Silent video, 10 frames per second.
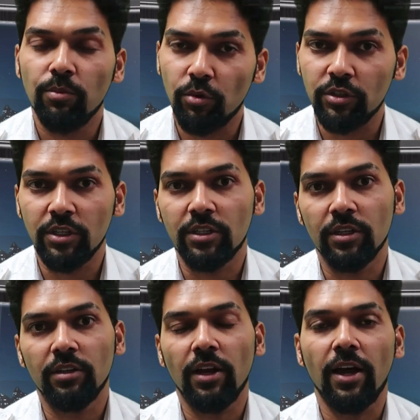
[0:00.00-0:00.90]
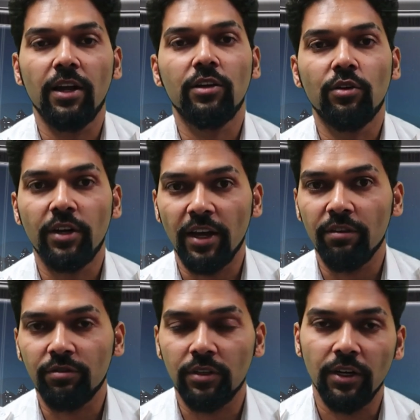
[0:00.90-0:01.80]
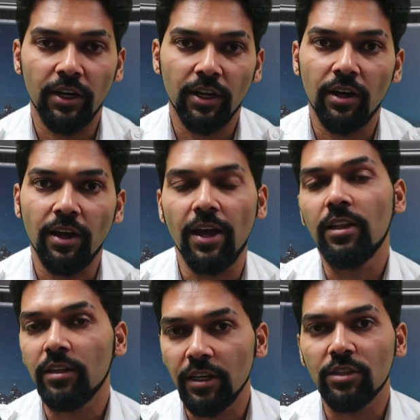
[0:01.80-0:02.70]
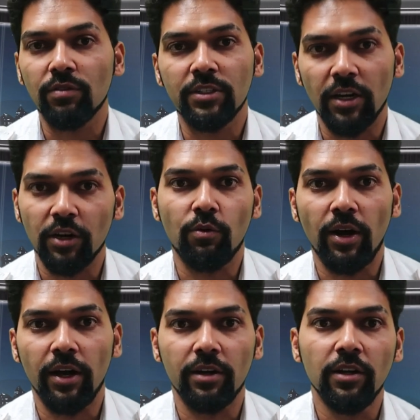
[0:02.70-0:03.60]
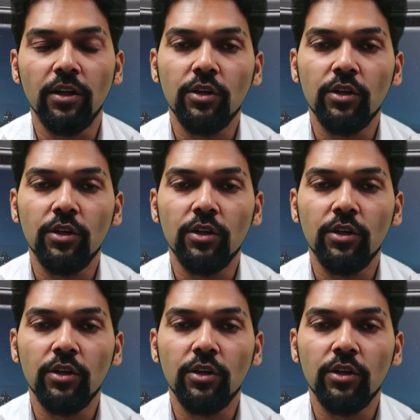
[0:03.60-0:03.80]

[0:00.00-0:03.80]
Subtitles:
position and your depth data and the things which are required.